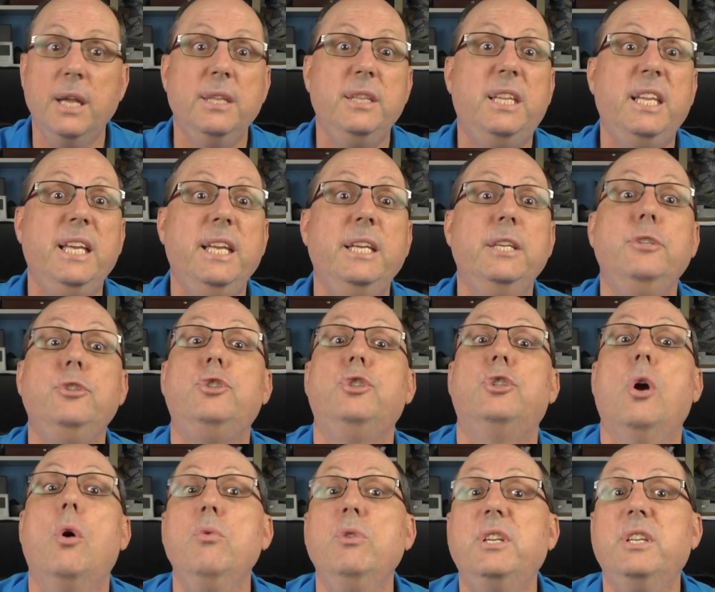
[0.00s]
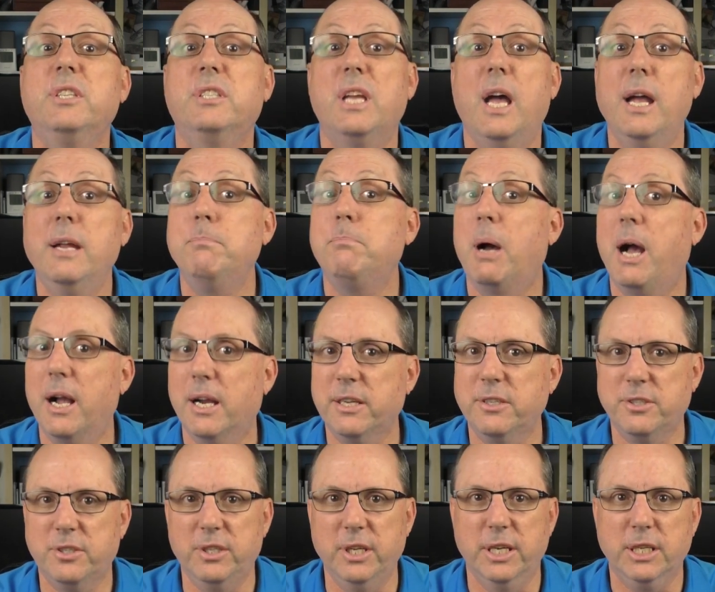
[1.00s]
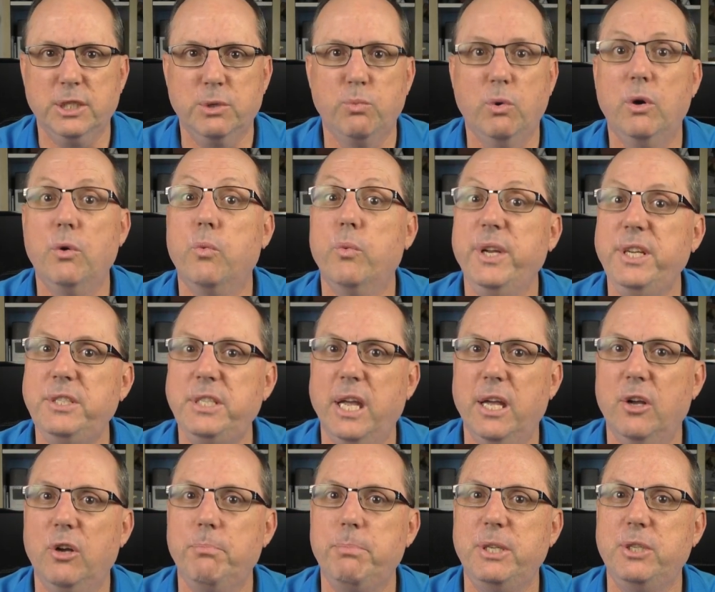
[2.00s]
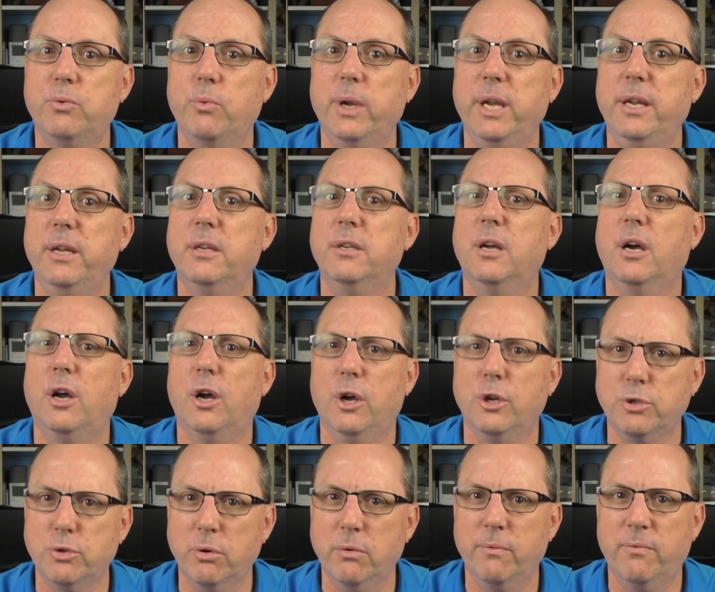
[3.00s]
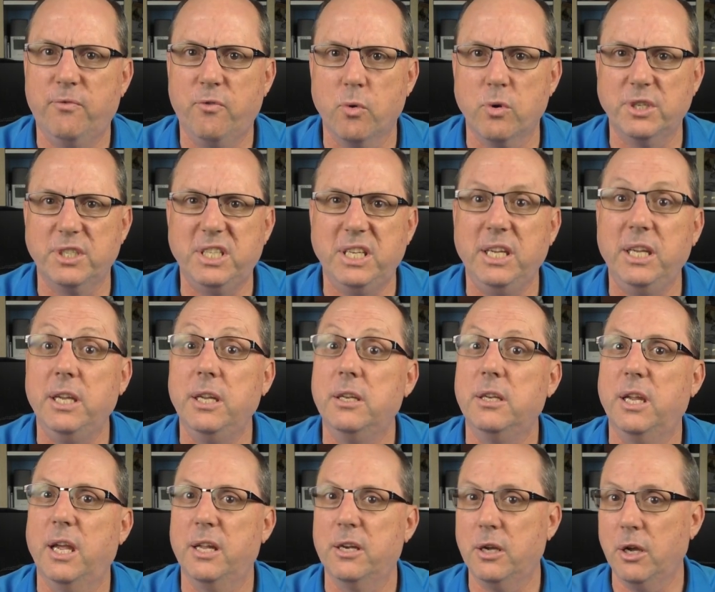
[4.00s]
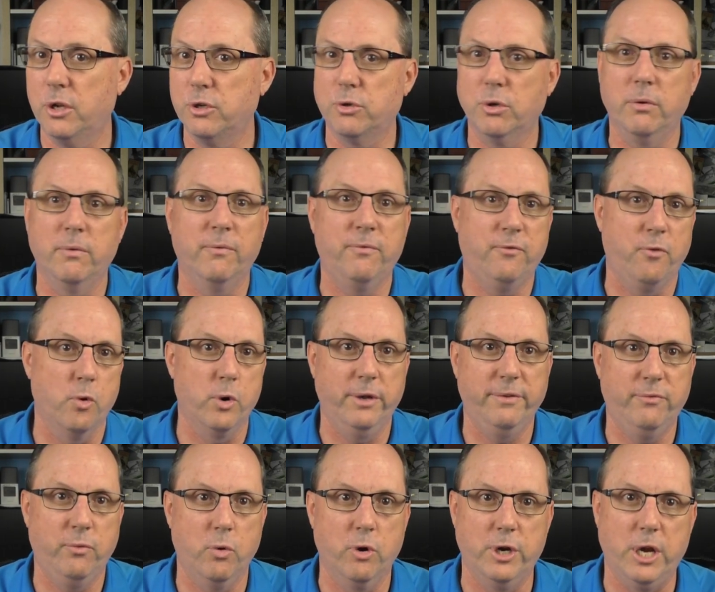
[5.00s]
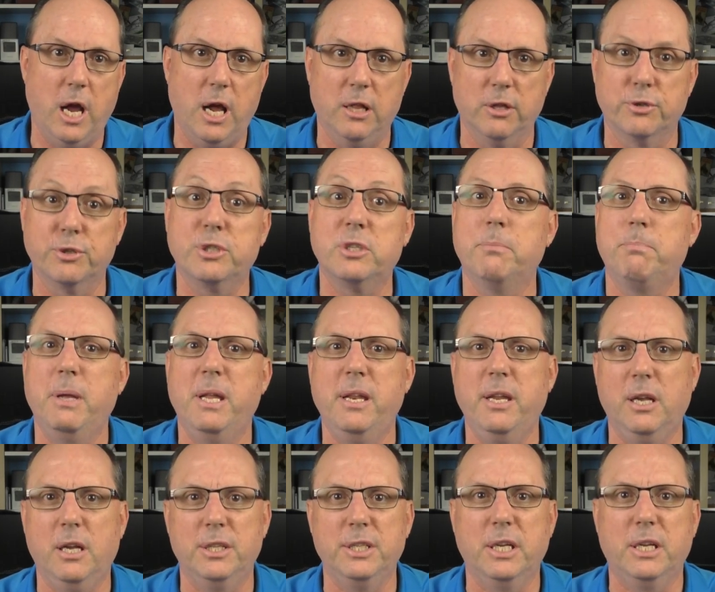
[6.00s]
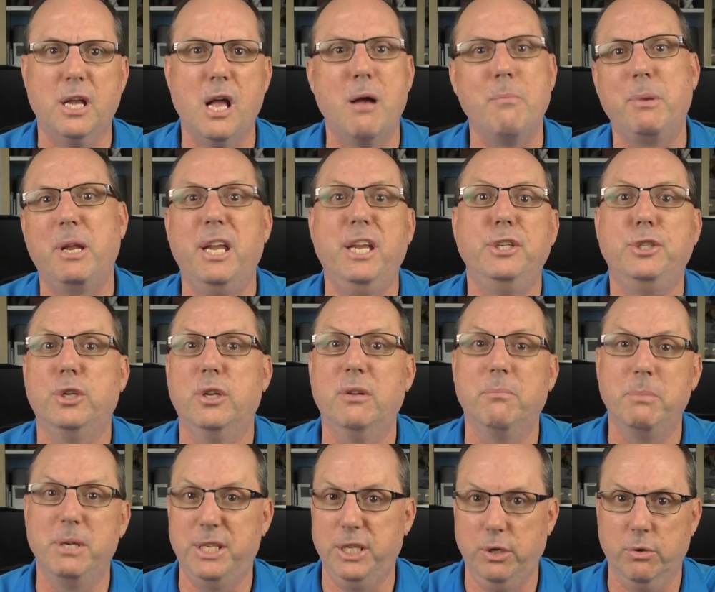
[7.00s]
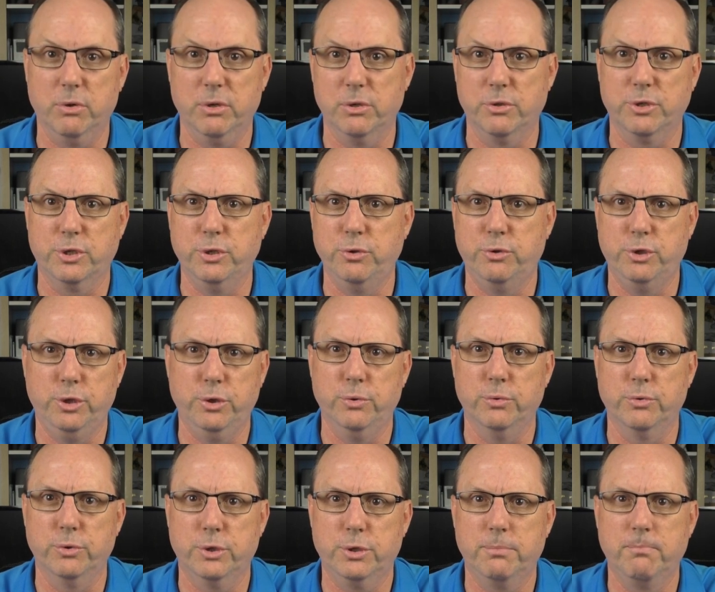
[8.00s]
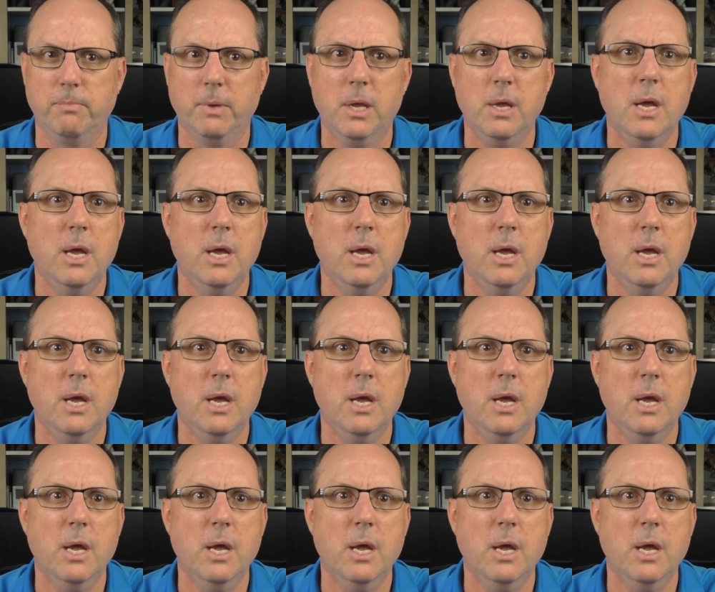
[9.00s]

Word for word: The Schon Design Pocket Six will retail between one hundred fourteen dollars and one hundred forty-four dollars, depending on the combination of materials you choose.